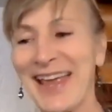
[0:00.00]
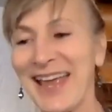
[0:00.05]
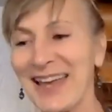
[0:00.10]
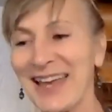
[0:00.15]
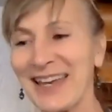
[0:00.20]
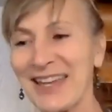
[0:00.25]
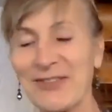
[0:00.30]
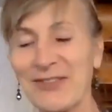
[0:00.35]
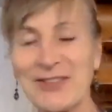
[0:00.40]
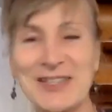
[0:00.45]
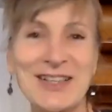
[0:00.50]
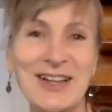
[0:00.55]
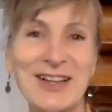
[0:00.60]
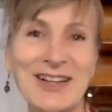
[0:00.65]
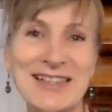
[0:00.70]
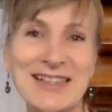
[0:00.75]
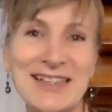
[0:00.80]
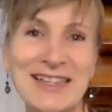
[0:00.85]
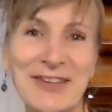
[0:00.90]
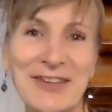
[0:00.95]
and give us
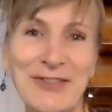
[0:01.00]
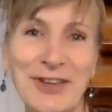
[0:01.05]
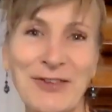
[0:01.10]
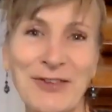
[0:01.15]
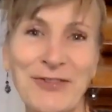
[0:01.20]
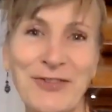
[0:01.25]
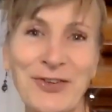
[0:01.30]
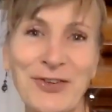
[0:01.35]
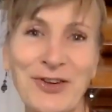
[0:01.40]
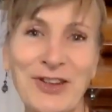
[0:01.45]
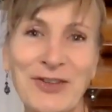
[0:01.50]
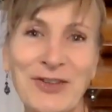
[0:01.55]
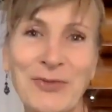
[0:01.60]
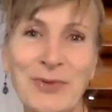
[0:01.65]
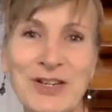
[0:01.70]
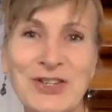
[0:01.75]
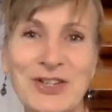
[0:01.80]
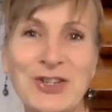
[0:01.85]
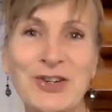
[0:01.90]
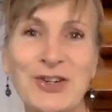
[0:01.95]
lots of living food in the
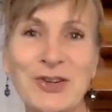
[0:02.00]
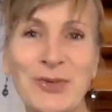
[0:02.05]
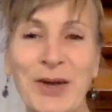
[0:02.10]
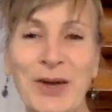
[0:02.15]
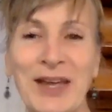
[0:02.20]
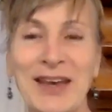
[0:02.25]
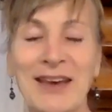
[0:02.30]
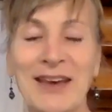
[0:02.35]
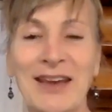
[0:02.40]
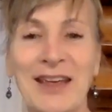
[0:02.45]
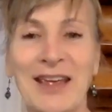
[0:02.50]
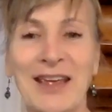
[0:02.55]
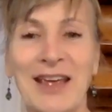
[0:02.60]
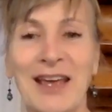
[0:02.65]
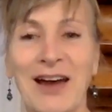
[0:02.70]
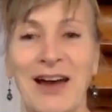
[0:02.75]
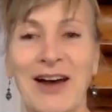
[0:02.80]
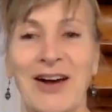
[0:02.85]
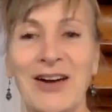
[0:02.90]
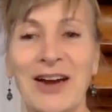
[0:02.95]
winter when
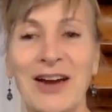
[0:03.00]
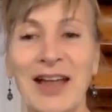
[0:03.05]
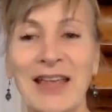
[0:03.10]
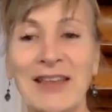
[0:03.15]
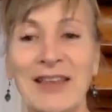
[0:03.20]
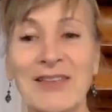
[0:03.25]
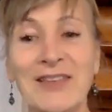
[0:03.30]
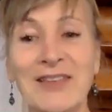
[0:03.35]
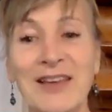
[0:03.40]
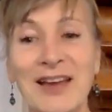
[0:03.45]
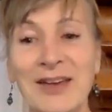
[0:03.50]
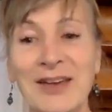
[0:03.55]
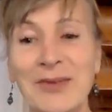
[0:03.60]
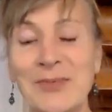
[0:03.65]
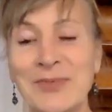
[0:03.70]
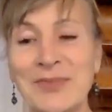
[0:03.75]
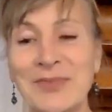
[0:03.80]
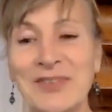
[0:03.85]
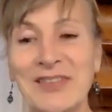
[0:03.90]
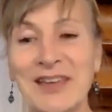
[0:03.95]
our
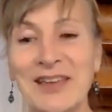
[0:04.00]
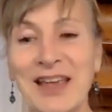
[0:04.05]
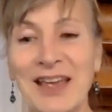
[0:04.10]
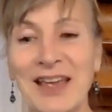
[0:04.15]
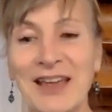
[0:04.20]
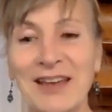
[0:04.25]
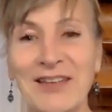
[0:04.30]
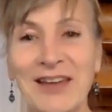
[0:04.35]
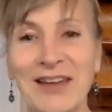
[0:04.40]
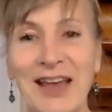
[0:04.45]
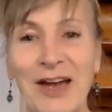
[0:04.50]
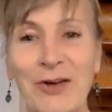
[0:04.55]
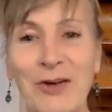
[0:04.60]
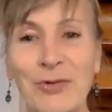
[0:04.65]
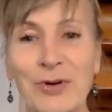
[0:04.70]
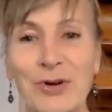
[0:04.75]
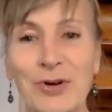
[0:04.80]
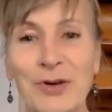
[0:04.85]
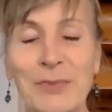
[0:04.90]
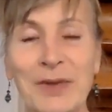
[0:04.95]
enzymes and
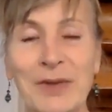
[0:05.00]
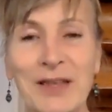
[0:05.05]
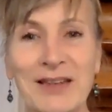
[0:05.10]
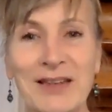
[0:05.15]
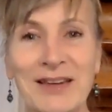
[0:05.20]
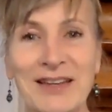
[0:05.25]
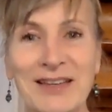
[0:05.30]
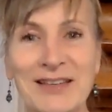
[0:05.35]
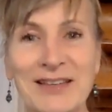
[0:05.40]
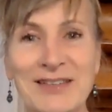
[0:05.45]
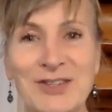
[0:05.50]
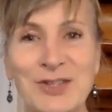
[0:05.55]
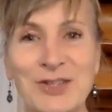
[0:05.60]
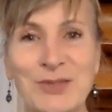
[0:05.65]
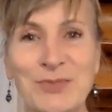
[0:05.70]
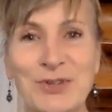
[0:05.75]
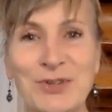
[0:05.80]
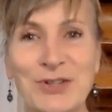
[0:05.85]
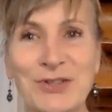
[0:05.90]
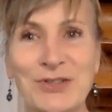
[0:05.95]
our ability to
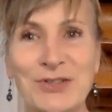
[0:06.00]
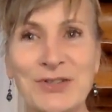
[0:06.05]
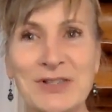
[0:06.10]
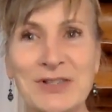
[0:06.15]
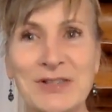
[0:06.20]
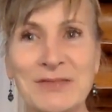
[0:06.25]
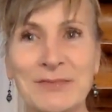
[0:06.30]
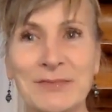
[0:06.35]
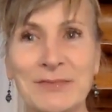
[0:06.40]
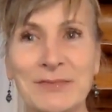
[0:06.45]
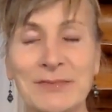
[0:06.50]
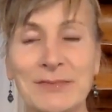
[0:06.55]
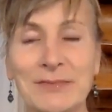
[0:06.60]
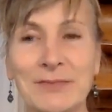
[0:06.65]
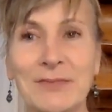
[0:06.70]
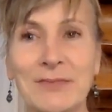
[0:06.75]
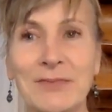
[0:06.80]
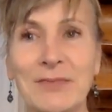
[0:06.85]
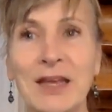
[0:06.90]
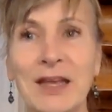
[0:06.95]
produce
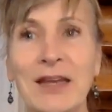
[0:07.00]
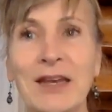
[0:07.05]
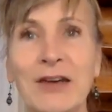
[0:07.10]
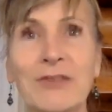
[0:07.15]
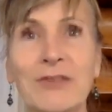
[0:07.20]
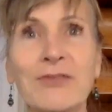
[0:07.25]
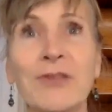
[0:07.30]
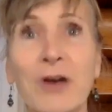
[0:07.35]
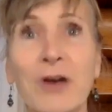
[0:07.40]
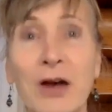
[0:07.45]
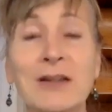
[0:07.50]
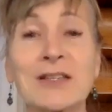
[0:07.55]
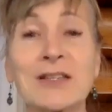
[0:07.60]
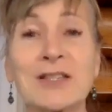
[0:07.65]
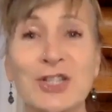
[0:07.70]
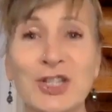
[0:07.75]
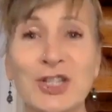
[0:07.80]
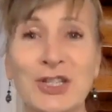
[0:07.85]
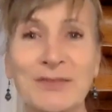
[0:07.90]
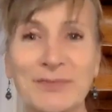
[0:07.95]
enough
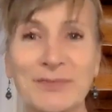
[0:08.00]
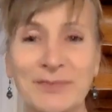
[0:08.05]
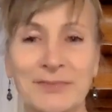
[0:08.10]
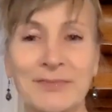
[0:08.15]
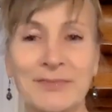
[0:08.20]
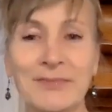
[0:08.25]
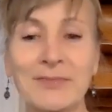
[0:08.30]
oxygen